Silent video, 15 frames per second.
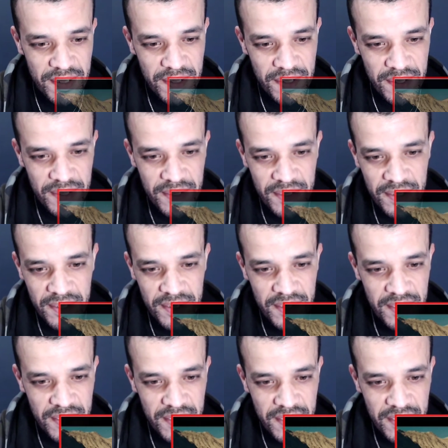
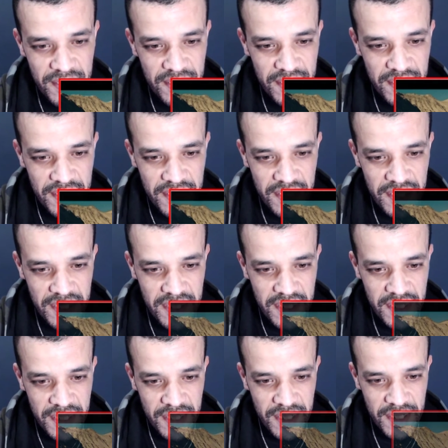(silence)